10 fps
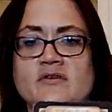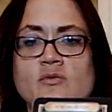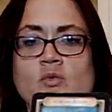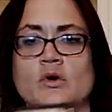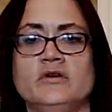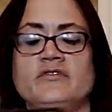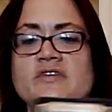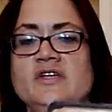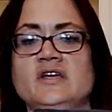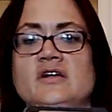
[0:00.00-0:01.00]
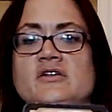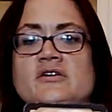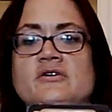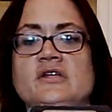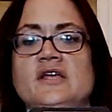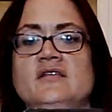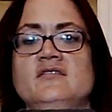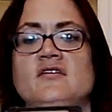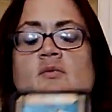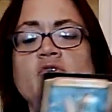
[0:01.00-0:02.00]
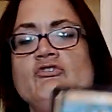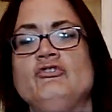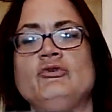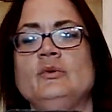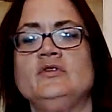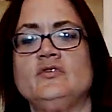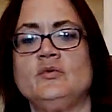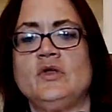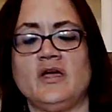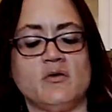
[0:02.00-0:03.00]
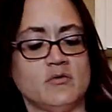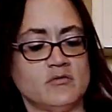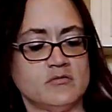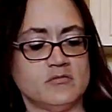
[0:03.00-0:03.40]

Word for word: You weren't seeing clearly and stuff, but you're doing so now.